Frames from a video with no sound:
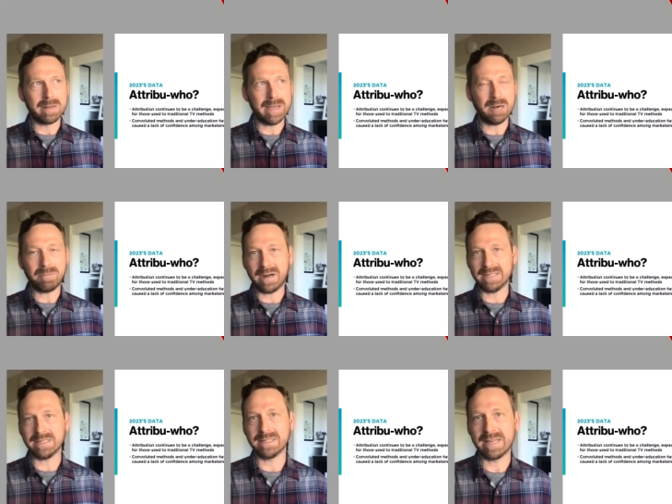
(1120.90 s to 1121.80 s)

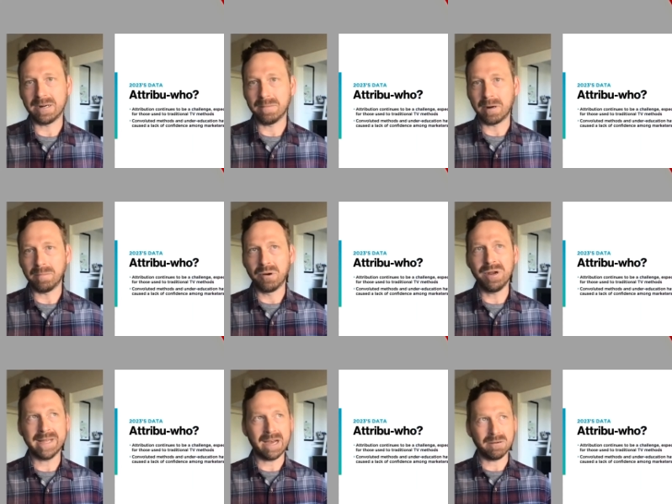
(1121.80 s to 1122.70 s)
enterprises that are
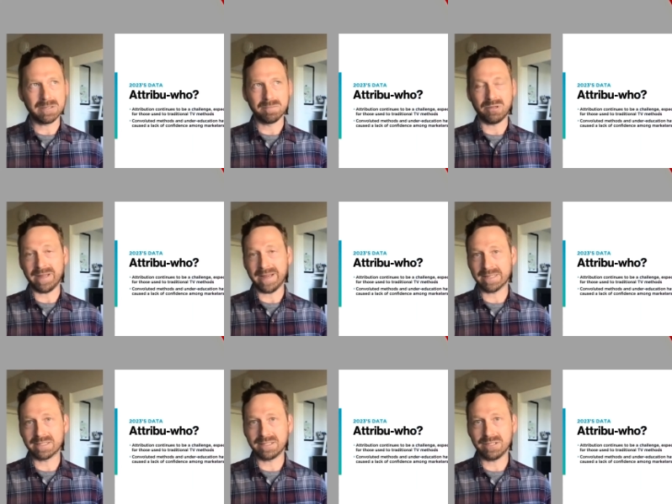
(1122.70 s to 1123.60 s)
putting out
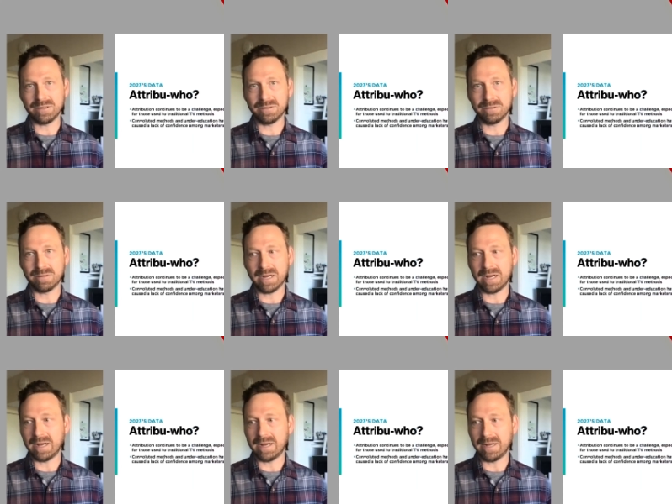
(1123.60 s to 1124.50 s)
plans to
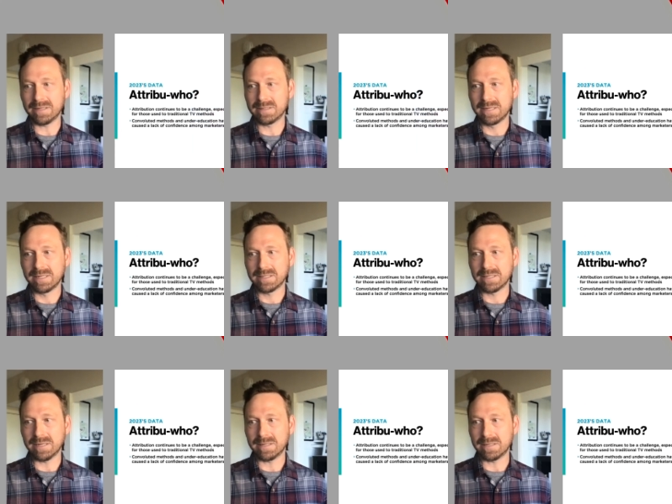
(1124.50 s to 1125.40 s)

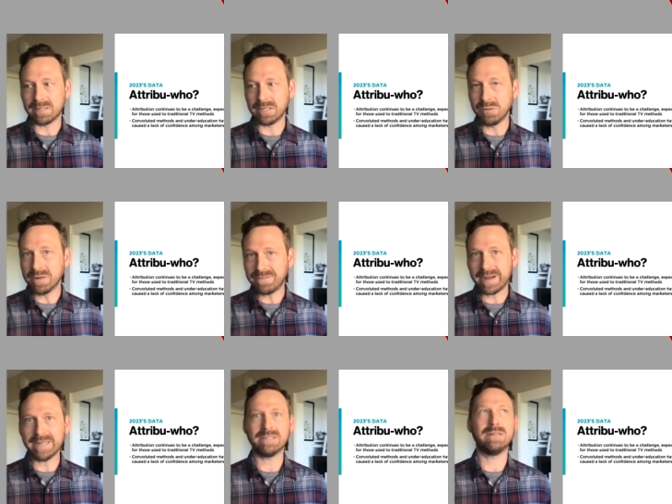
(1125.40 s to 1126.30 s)

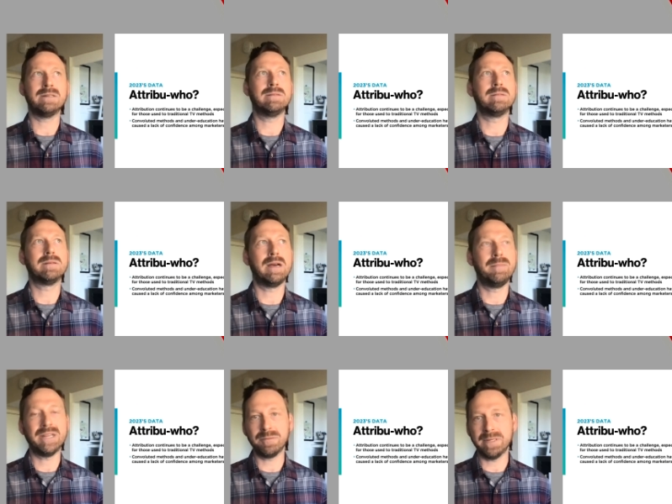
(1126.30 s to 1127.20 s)
unify certain
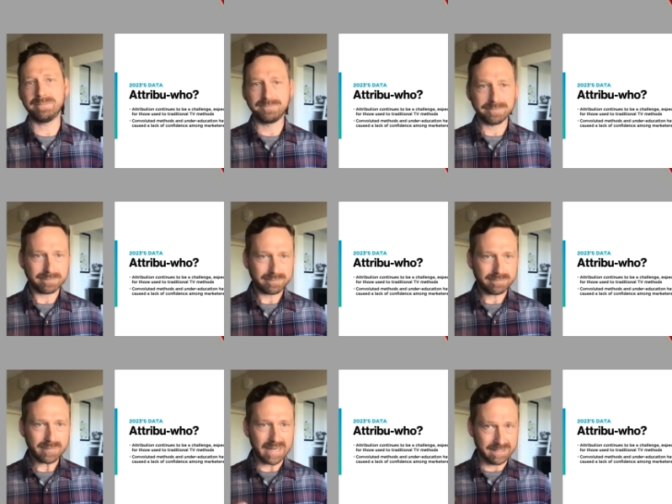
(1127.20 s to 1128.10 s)
measurement.
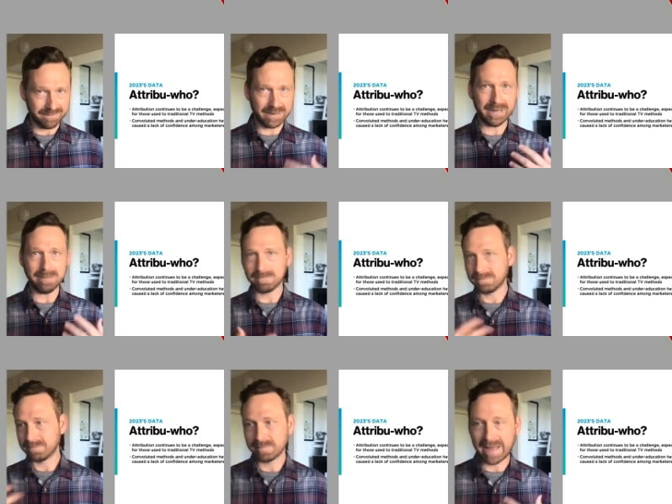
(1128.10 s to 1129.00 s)
It's a very
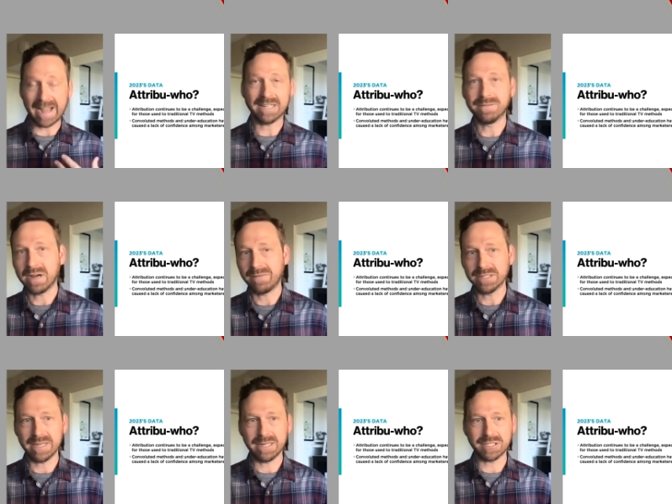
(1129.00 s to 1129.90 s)
active
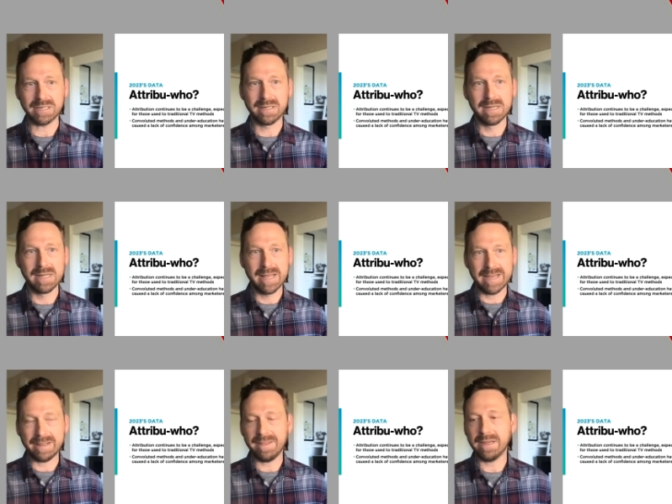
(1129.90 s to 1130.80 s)
conversation.
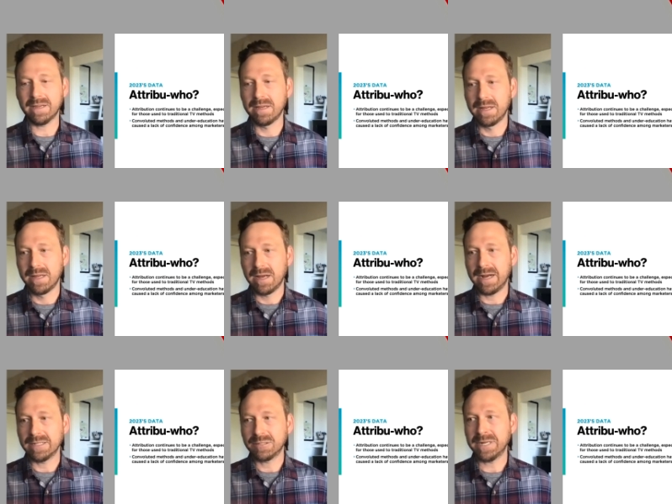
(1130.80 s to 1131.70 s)
And I think
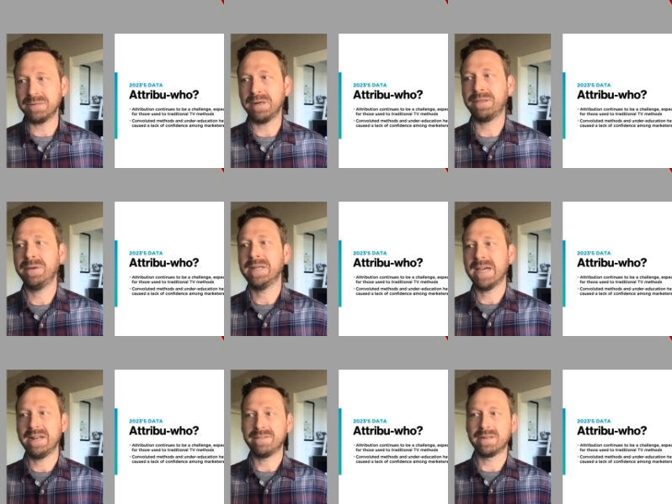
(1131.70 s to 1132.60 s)
2023
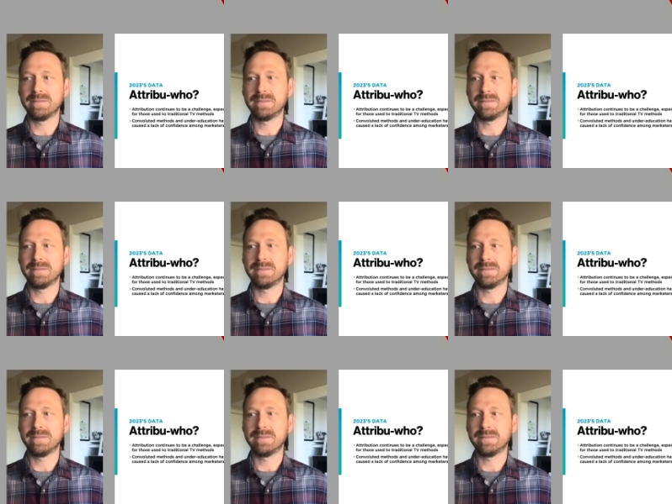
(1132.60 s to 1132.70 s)
kind of,